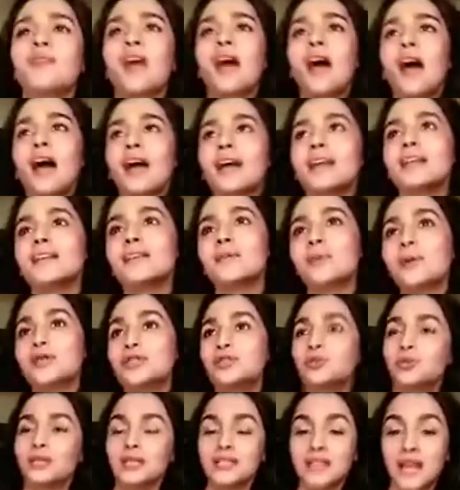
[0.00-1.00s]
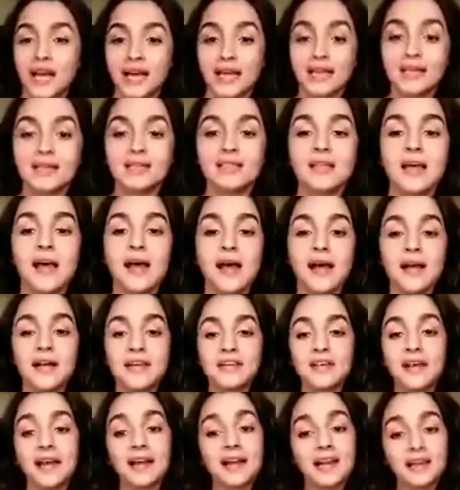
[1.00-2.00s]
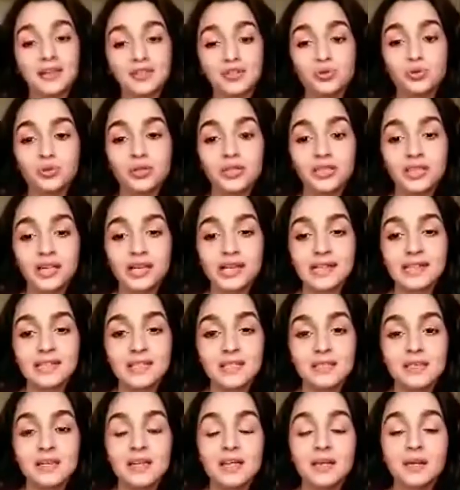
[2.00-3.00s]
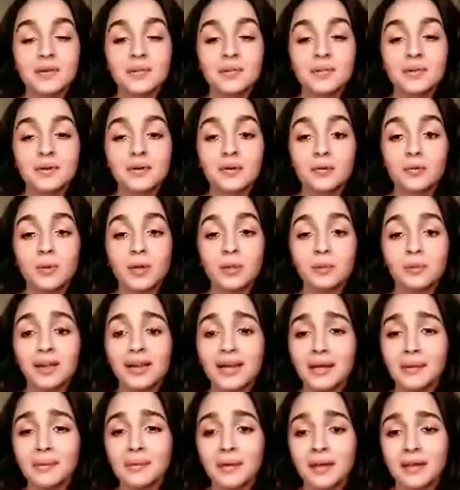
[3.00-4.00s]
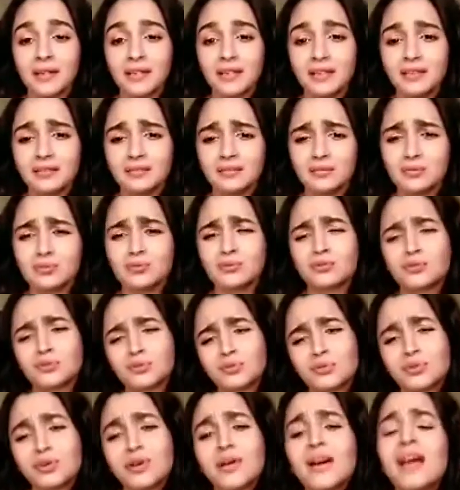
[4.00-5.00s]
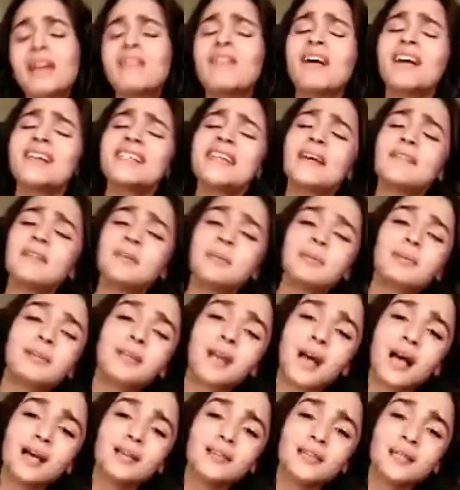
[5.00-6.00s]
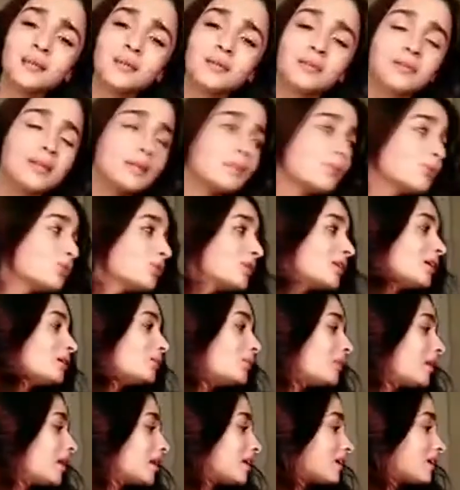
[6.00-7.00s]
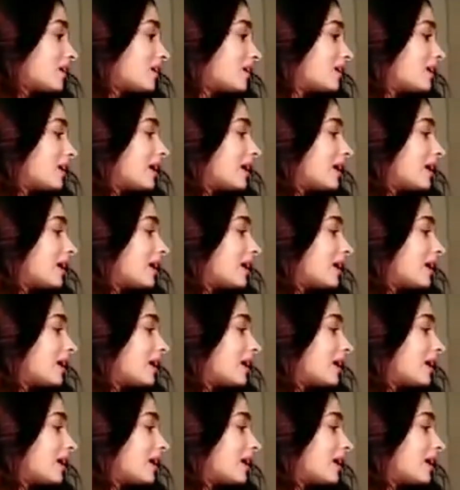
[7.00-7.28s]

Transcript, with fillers: And we're shooting nights and I like shooting nights. When will I marry? Oh no. Why is everybody asking me when I'm going to get married?